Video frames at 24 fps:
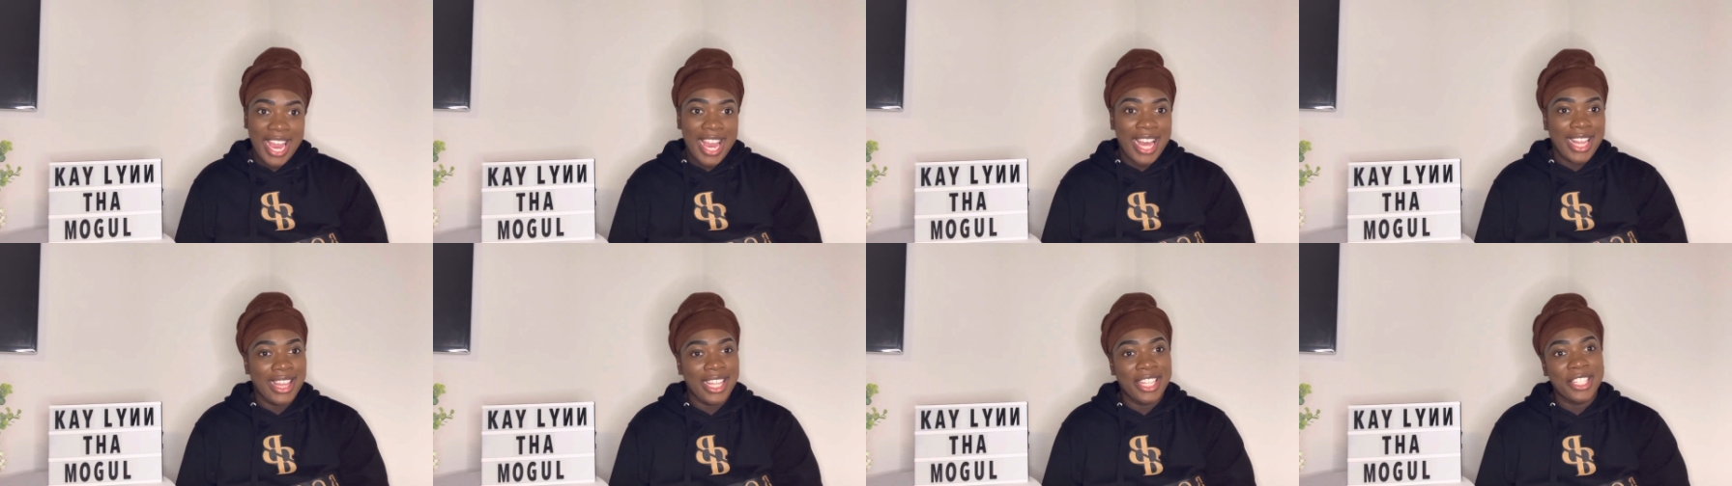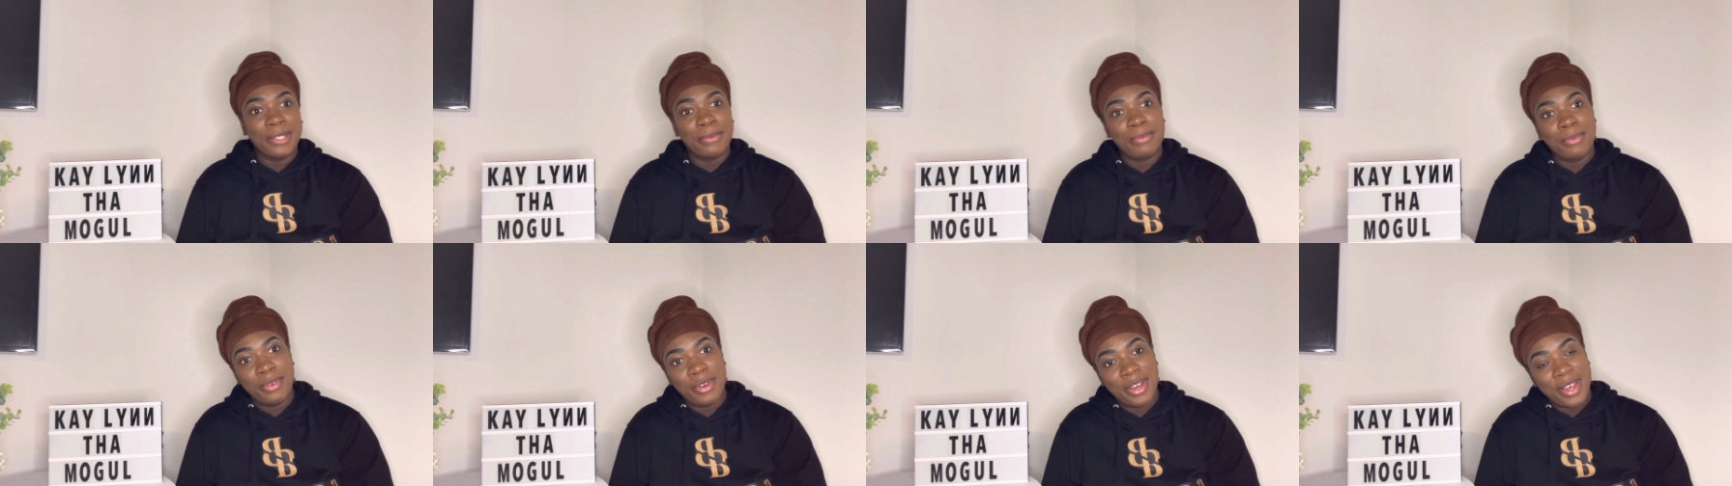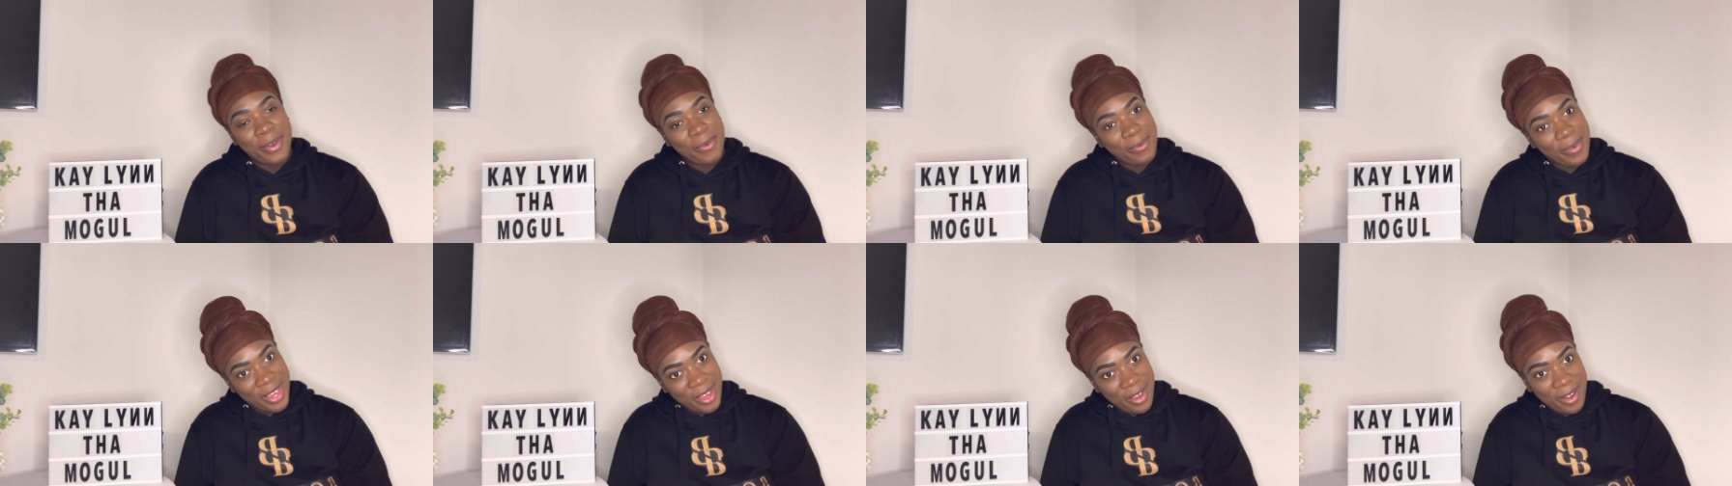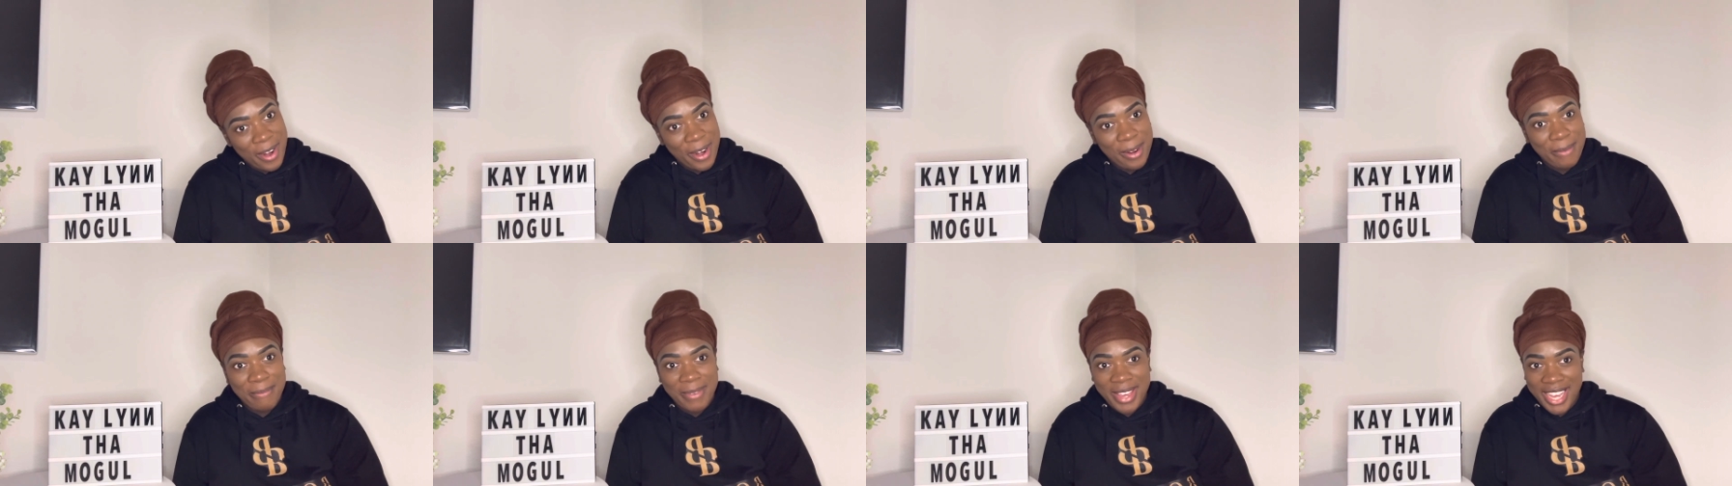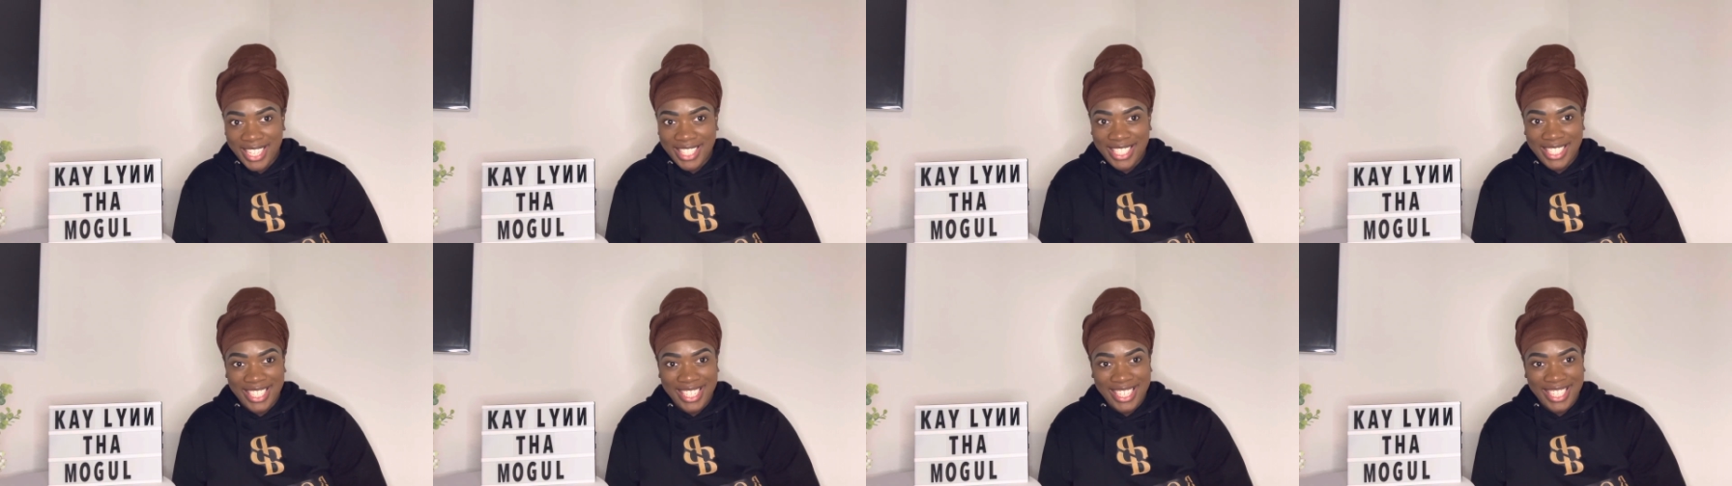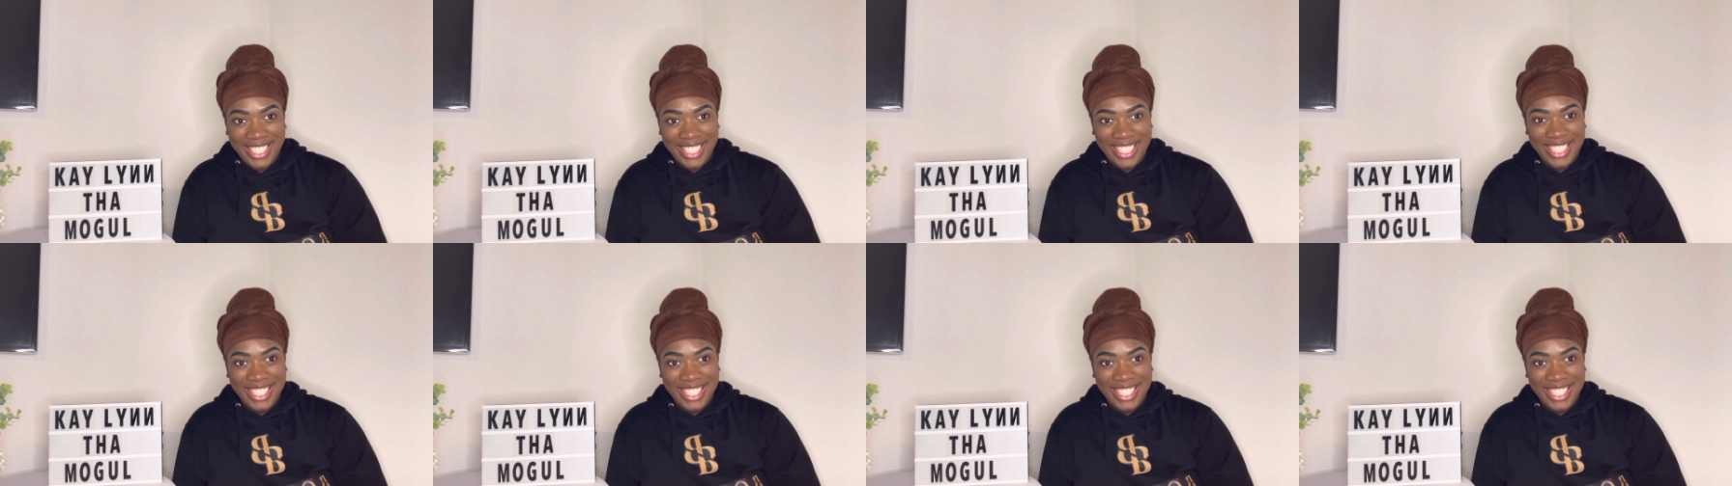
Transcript: At this point, we are besties.